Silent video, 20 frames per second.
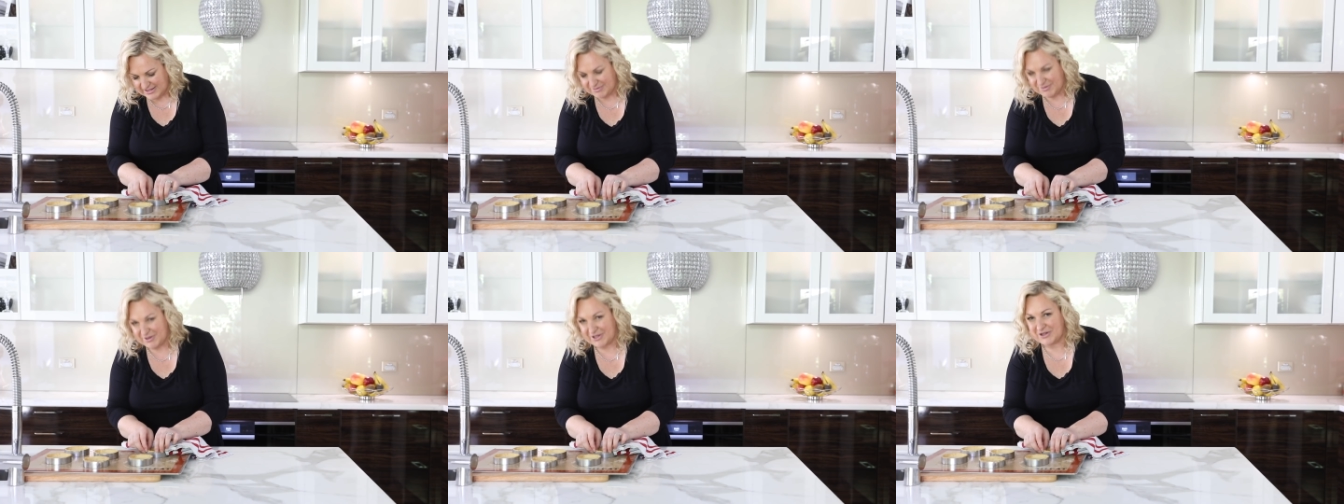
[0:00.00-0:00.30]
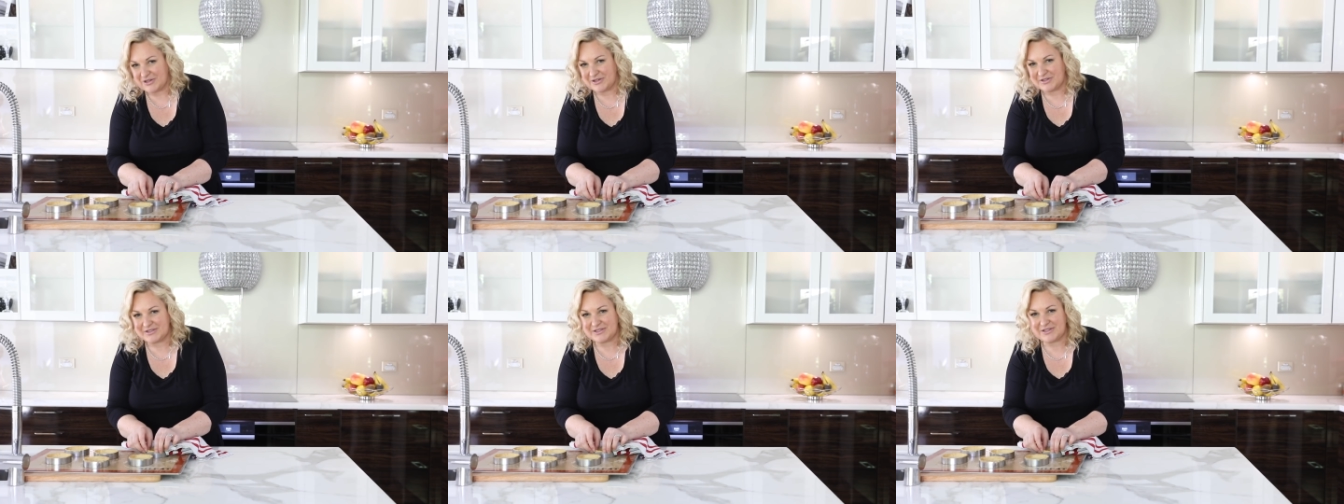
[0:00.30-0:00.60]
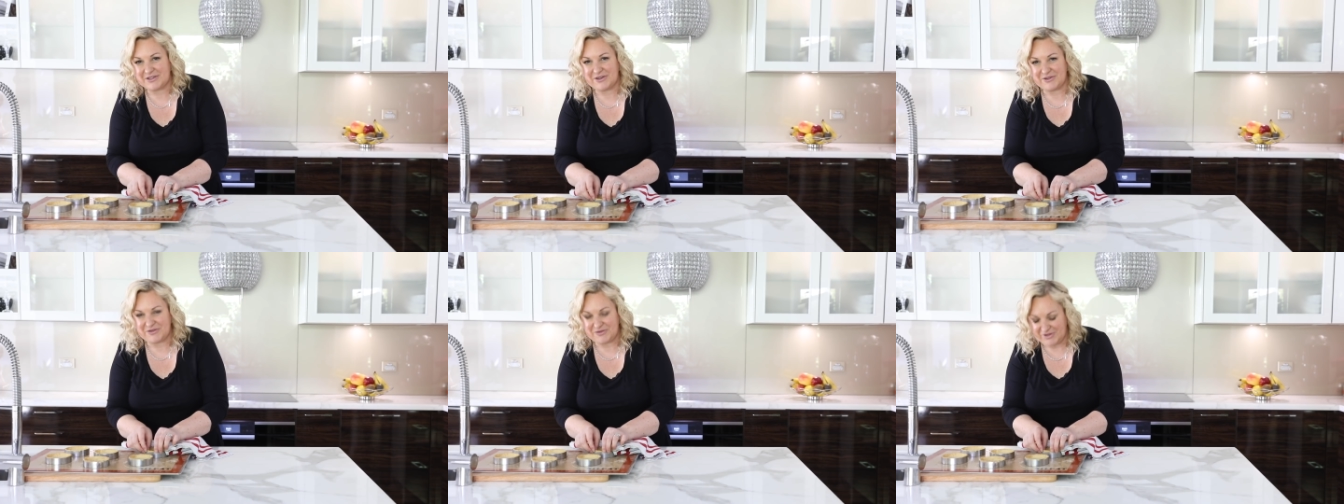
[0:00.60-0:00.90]
because
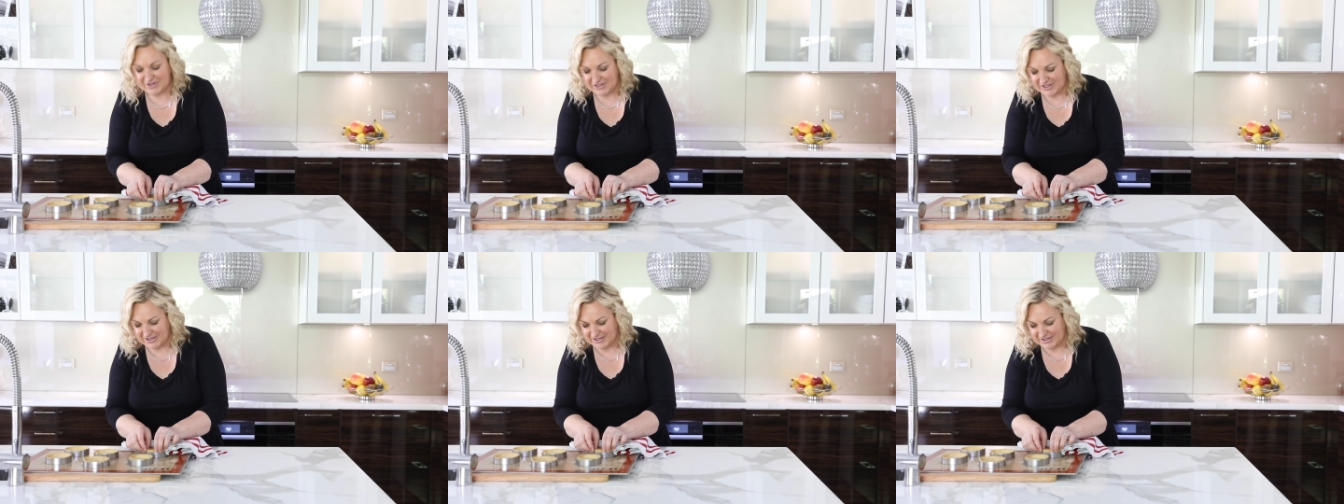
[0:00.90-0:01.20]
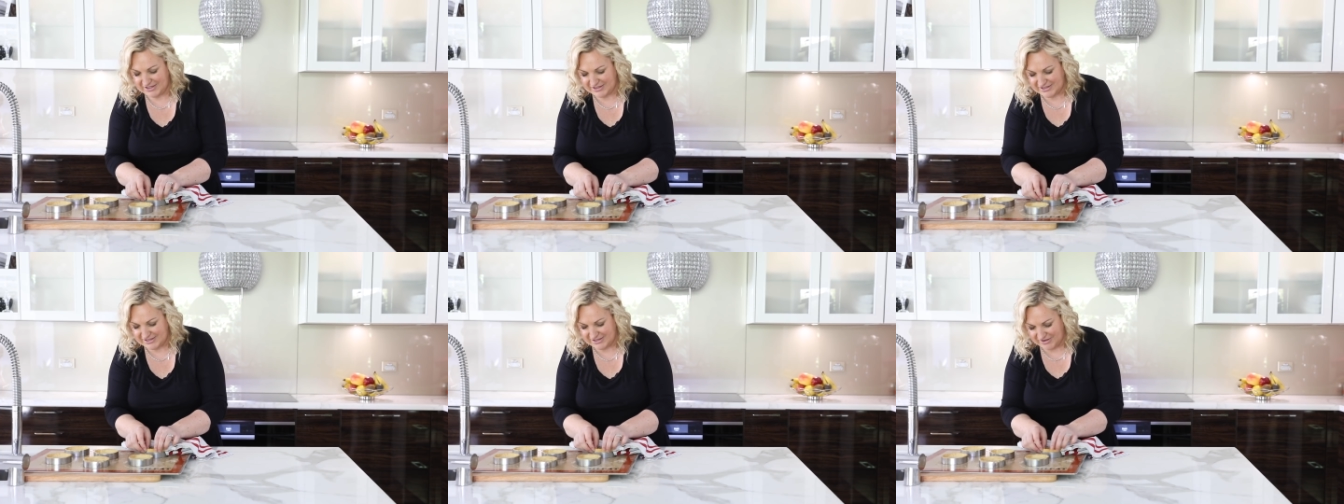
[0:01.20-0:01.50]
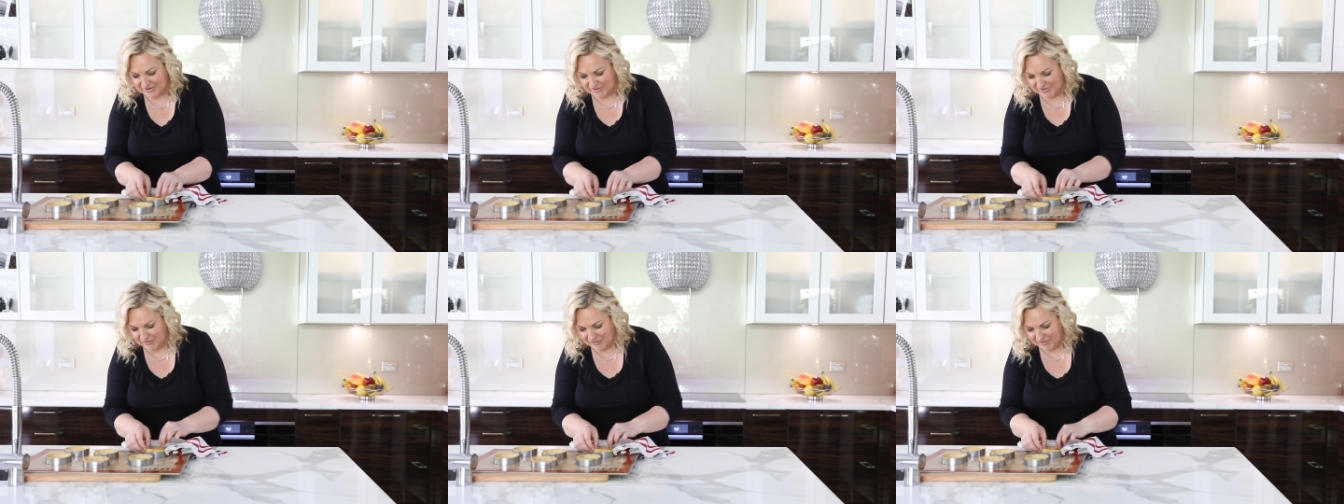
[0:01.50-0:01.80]
of years
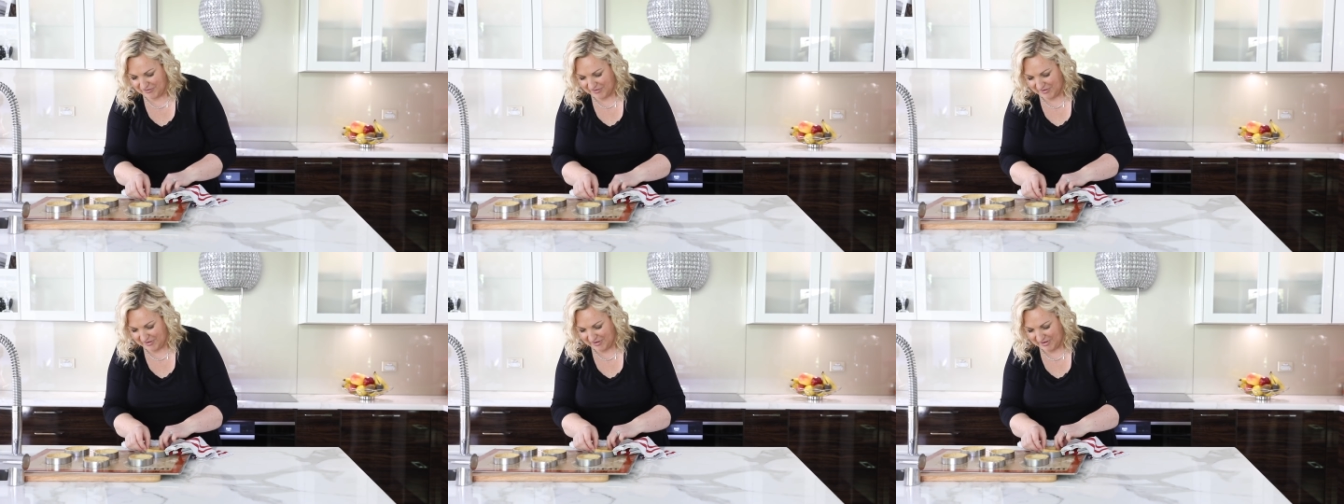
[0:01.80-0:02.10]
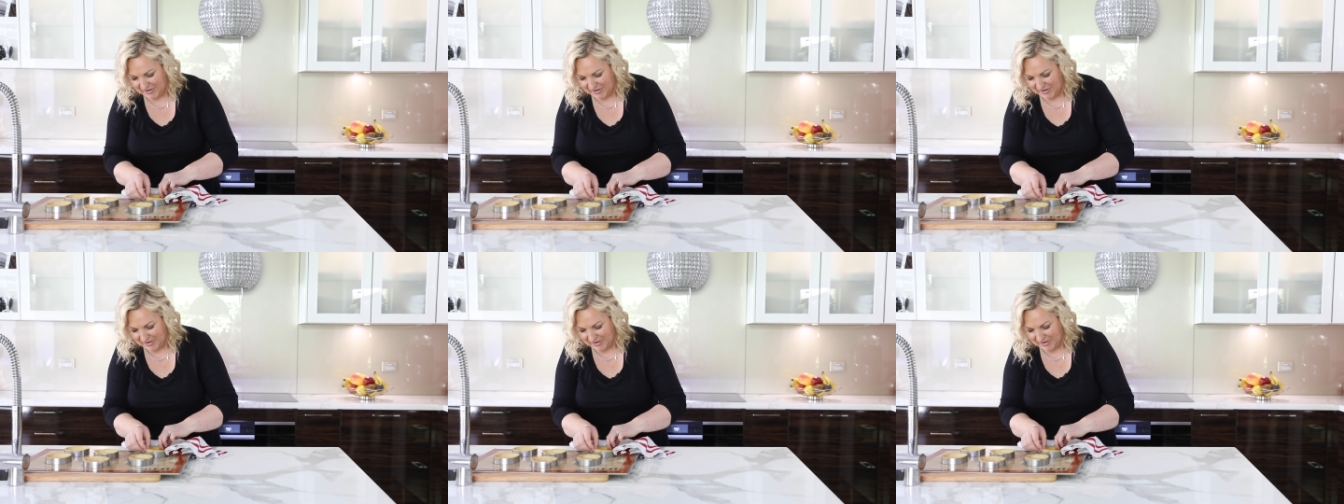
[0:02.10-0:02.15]
of